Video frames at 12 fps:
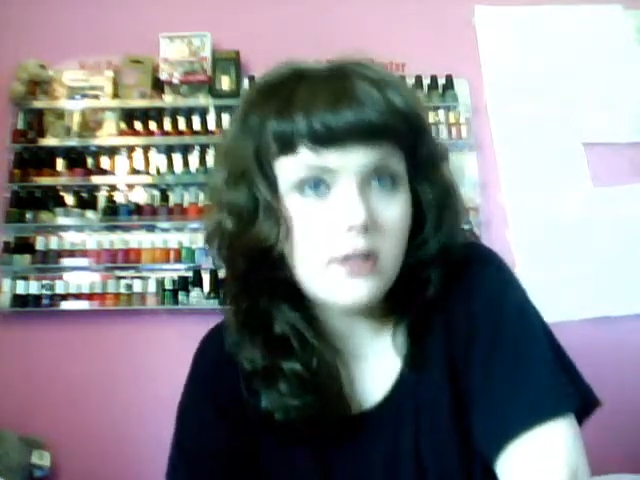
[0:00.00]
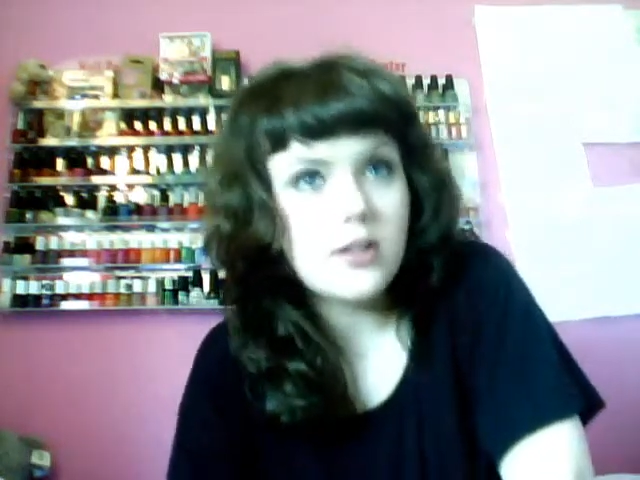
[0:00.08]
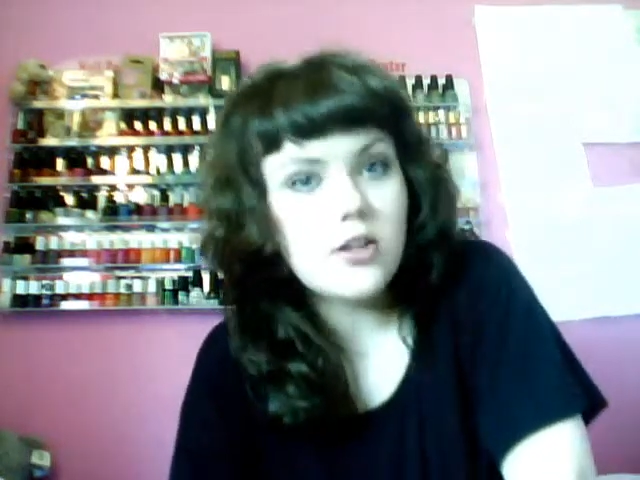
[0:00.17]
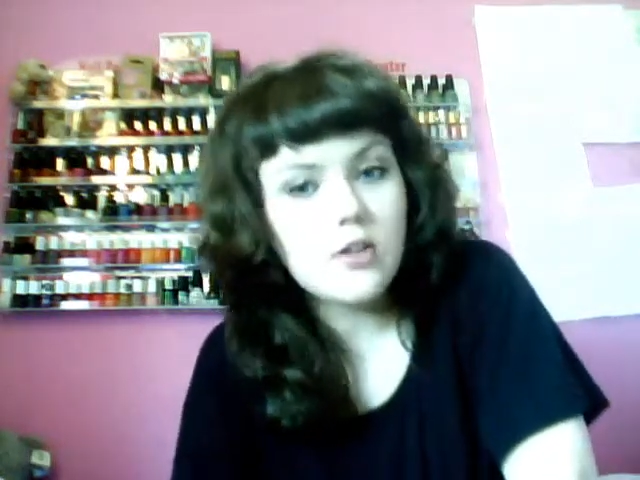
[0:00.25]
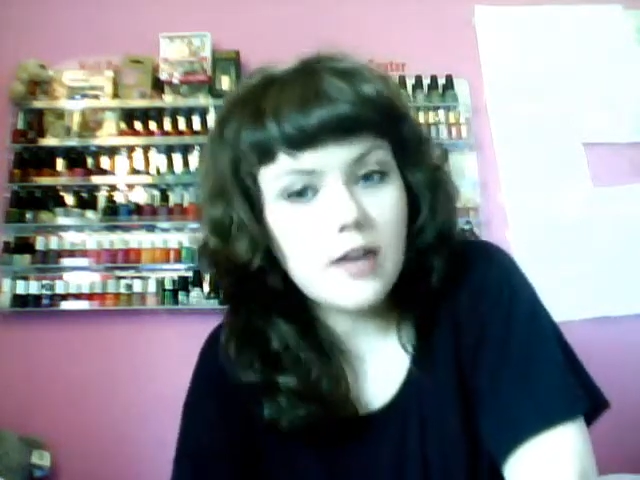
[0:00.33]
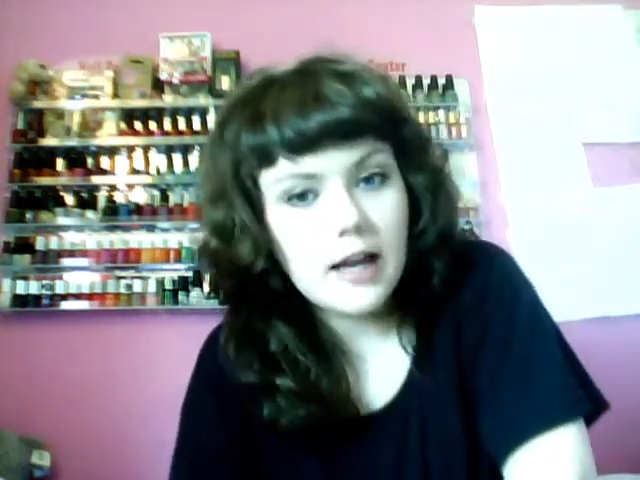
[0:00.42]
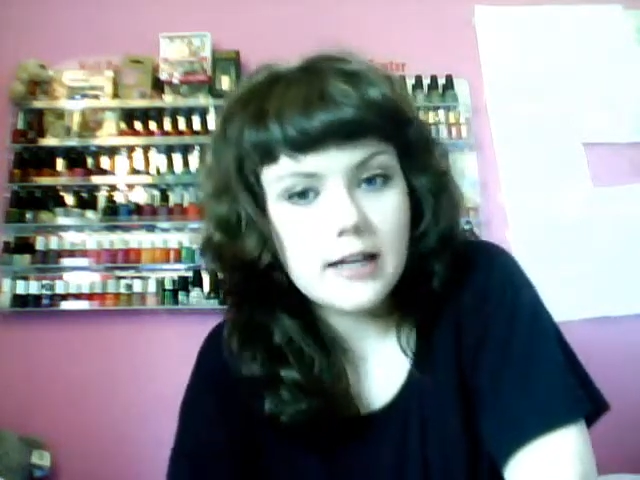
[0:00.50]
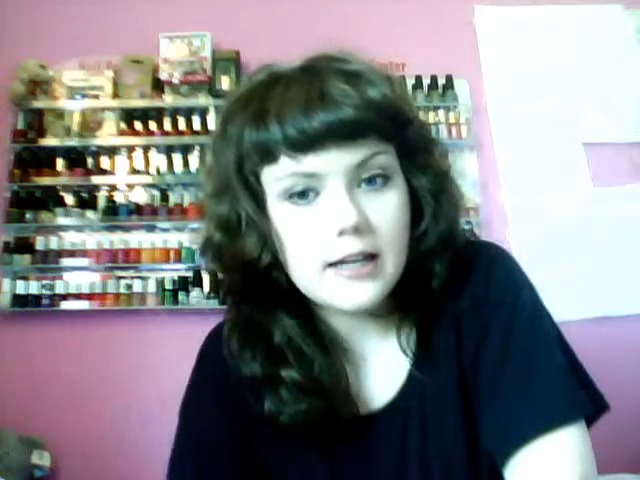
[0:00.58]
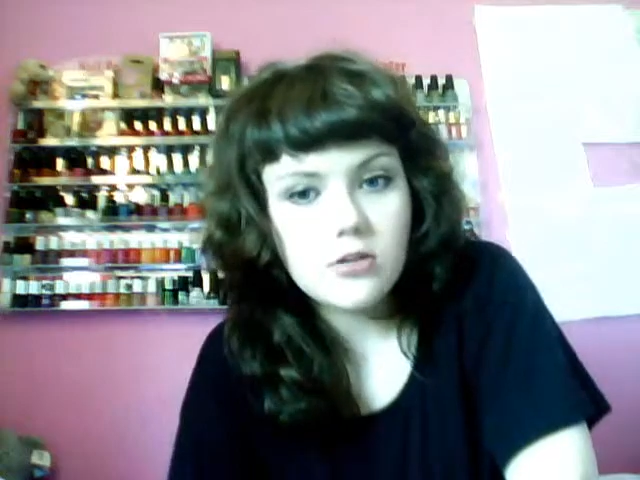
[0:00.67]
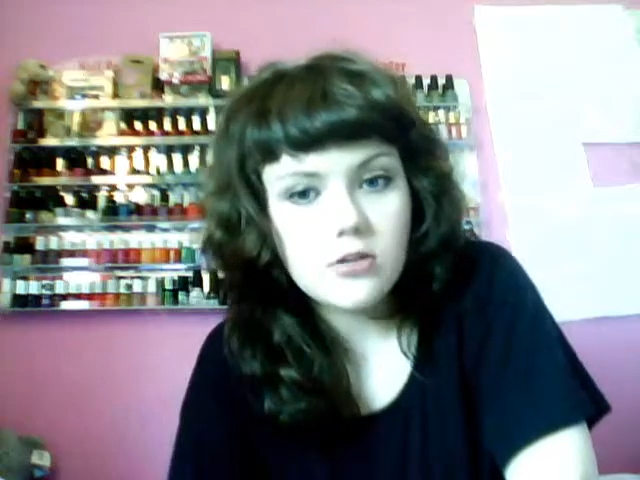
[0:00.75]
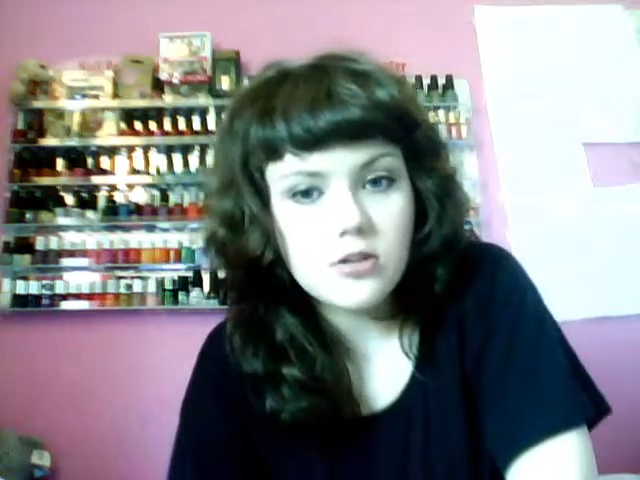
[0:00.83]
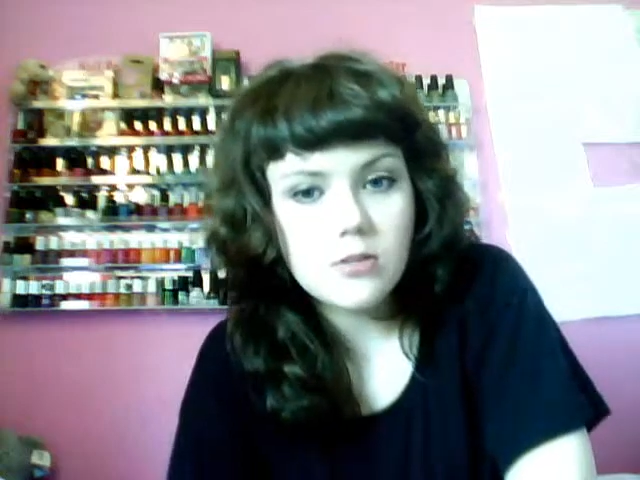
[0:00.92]
in the UK and
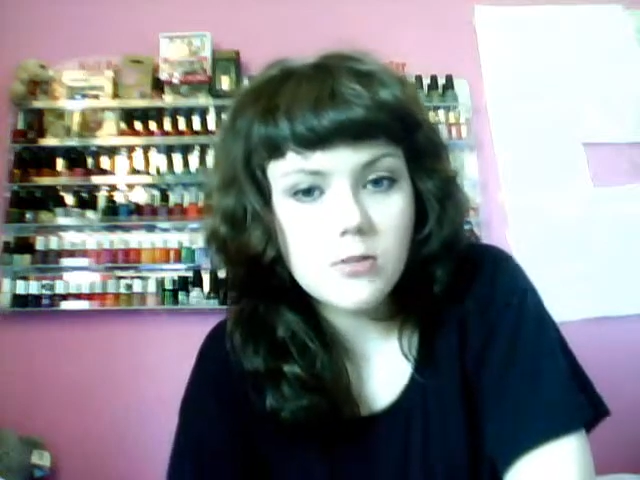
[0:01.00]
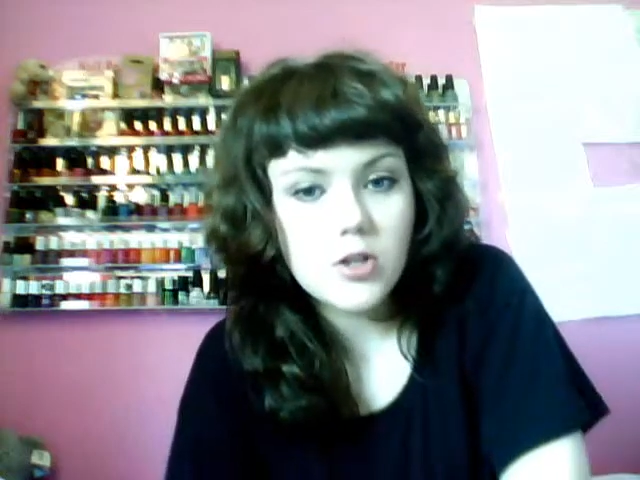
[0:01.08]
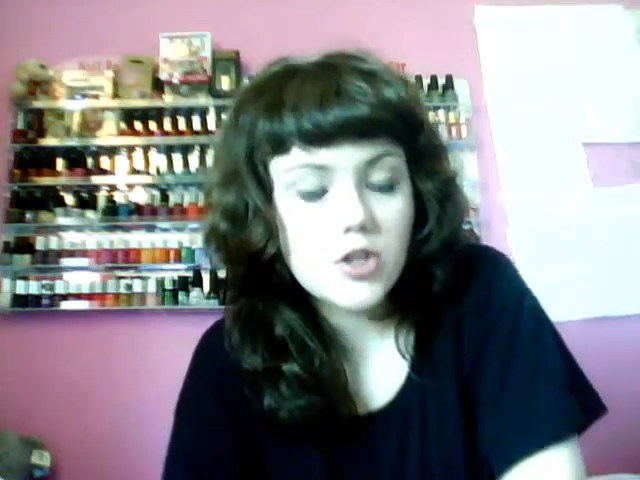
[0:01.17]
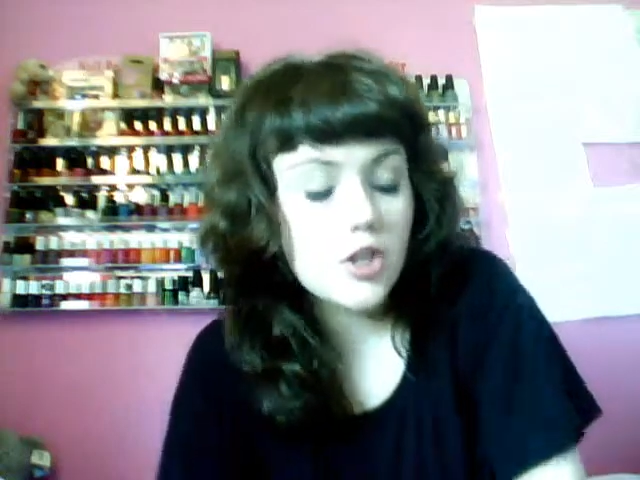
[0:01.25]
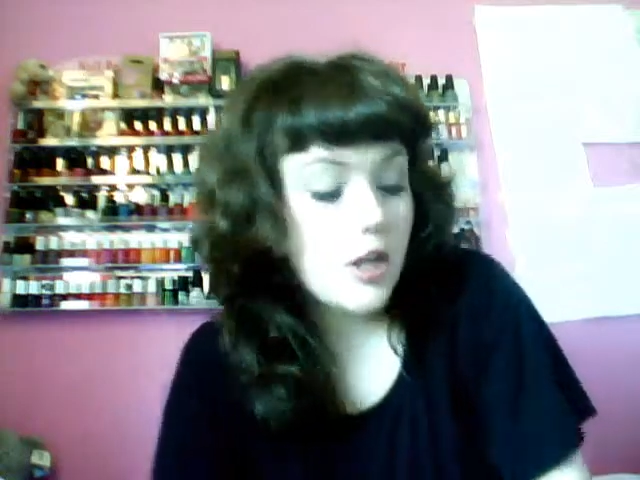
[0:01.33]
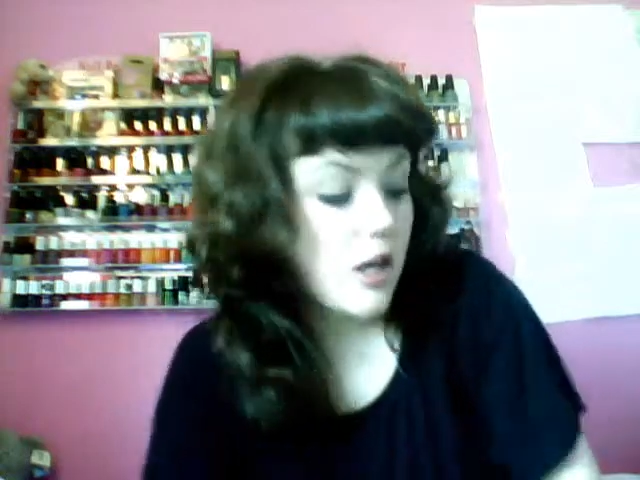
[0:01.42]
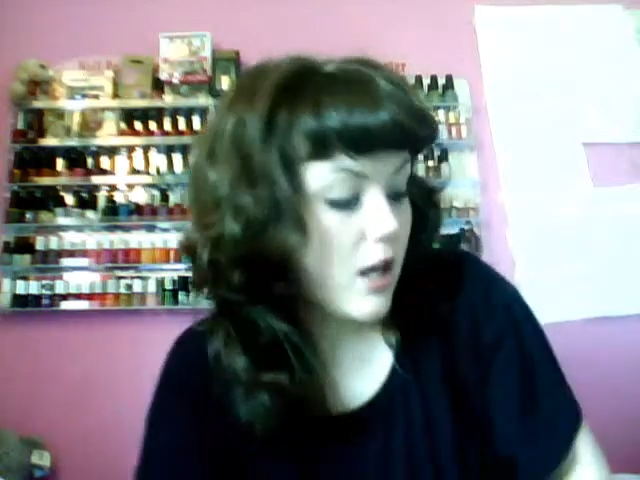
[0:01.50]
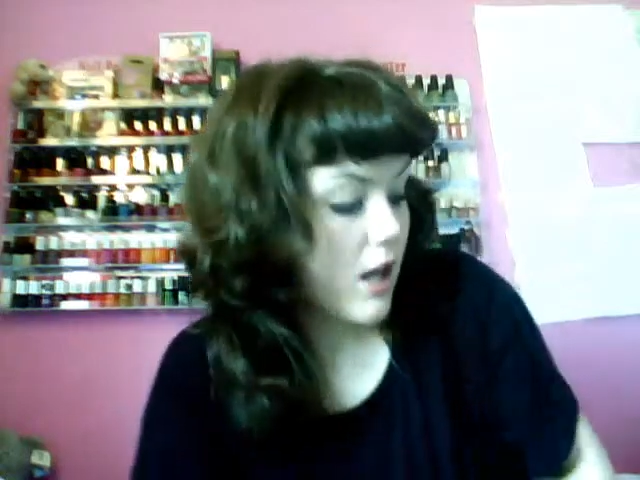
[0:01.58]
it costs so much